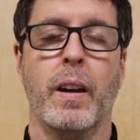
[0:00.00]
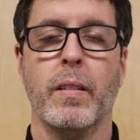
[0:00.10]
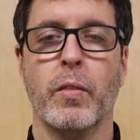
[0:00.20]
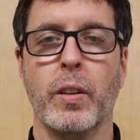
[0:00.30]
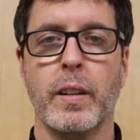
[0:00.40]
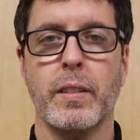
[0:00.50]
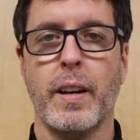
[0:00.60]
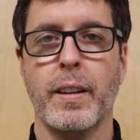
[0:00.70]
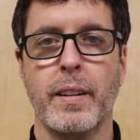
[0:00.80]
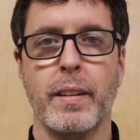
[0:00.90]
Yeah, really
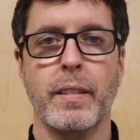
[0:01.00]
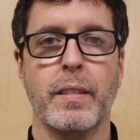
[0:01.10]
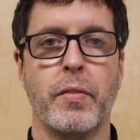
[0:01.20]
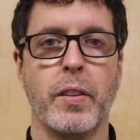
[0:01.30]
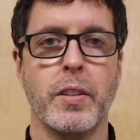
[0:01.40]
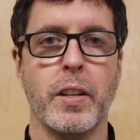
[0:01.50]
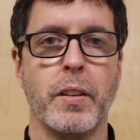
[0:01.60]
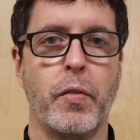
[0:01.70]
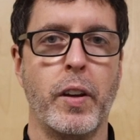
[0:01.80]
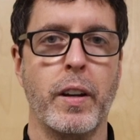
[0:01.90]
excited to finish
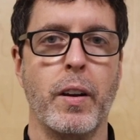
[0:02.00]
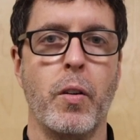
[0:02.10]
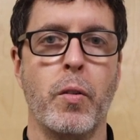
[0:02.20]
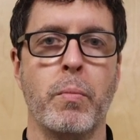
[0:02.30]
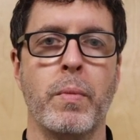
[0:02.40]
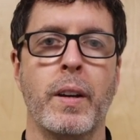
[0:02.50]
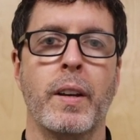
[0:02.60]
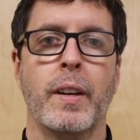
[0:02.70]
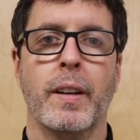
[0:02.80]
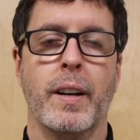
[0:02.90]
undefeated at home.
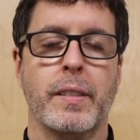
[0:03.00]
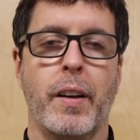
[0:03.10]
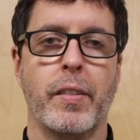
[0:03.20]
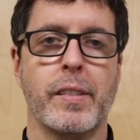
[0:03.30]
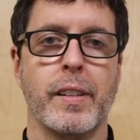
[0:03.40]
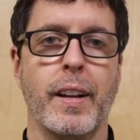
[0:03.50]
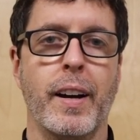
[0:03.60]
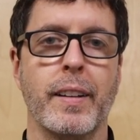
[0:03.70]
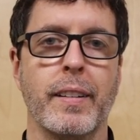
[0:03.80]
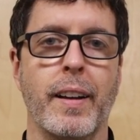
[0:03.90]
It's obviously
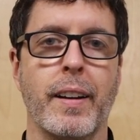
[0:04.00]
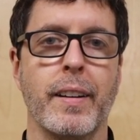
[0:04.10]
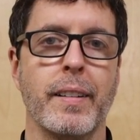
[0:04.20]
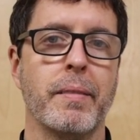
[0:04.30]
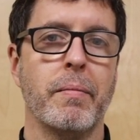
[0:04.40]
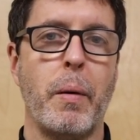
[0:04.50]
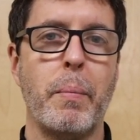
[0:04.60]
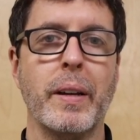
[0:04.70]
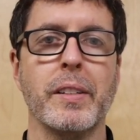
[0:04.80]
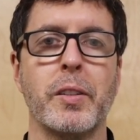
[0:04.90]
not the
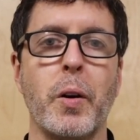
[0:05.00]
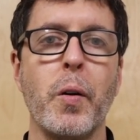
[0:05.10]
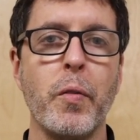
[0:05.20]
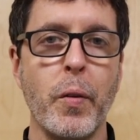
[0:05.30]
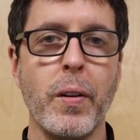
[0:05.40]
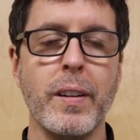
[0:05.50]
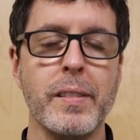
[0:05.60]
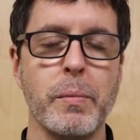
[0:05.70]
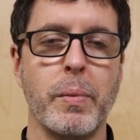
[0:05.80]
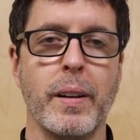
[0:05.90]
biggest goal for
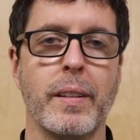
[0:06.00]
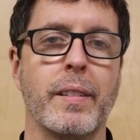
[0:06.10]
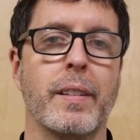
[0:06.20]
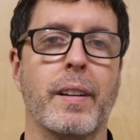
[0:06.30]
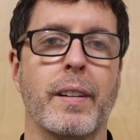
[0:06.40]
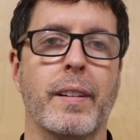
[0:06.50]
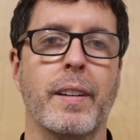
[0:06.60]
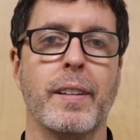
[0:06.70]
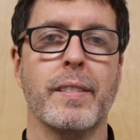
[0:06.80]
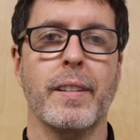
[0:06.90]
us, but
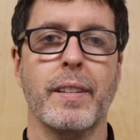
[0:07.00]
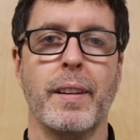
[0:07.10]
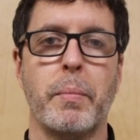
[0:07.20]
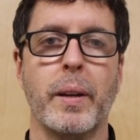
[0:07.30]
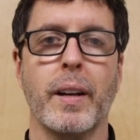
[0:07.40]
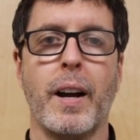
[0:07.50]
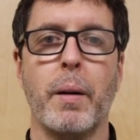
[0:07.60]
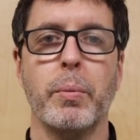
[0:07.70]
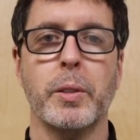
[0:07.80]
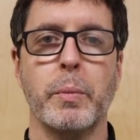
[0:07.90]
it is a big
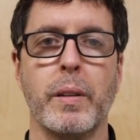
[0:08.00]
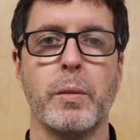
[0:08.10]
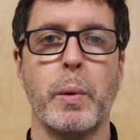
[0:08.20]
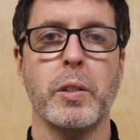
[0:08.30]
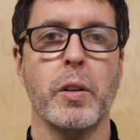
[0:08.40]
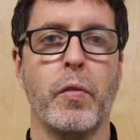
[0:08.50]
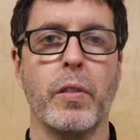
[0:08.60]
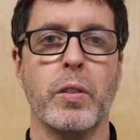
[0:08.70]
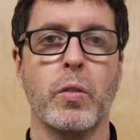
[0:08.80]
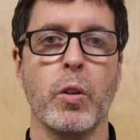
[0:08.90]
accomplishment, especially for
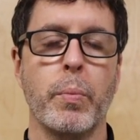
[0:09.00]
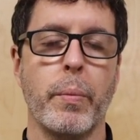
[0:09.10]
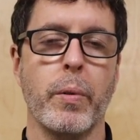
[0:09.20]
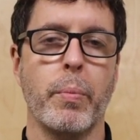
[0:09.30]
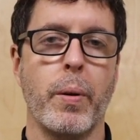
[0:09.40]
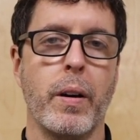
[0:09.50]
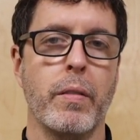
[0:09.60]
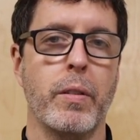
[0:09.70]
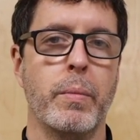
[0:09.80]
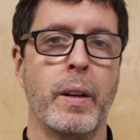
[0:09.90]
this group. I'm real proud
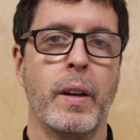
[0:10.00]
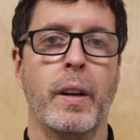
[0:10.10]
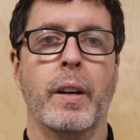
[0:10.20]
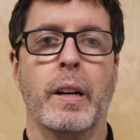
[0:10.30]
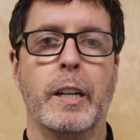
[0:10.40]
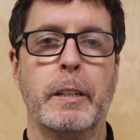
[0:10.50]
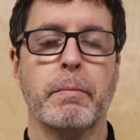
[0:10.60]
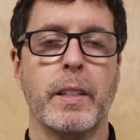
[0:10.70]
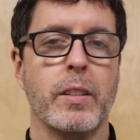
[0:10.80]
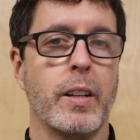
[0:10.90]
of
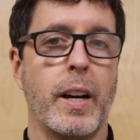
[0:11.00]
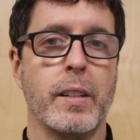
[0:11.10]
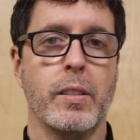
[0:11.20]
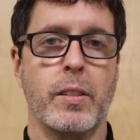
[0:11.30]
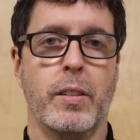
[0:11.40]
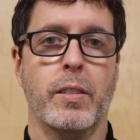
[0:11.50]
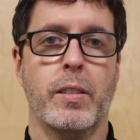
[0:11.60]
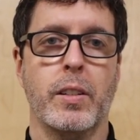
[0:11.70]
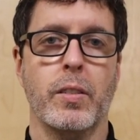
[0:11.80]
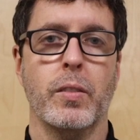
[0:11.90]
them. These are guys that are
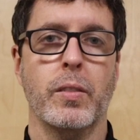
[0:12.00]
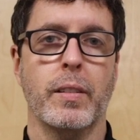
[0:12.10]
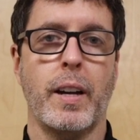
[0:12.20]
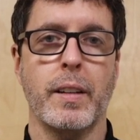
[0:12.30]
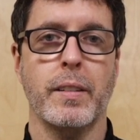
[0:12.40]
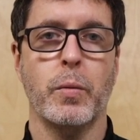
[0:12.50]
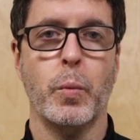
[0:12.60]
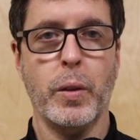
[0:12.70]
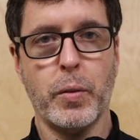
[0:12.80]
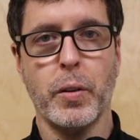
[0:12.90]
still guys that
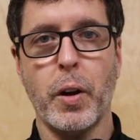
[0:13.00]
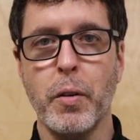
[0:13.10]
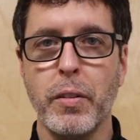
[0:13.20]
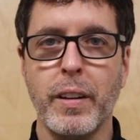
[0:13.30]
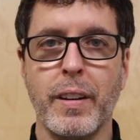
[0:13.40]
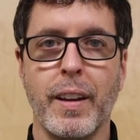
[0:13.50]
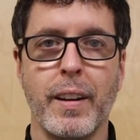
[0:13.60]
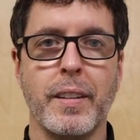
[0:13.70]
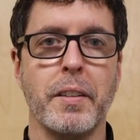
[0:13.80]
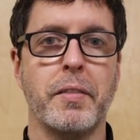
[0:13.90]
went through COVID and
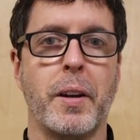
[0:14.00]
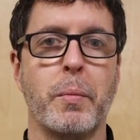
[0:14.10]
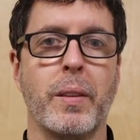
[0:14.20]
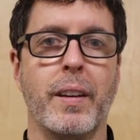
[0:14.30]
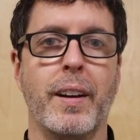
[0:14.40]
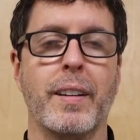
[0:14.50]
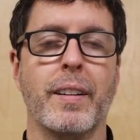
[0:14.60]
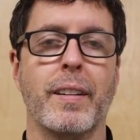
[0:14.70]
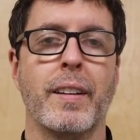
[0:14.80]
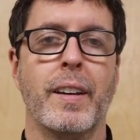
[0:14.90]
had a tough time with that,
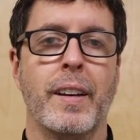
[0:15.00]
and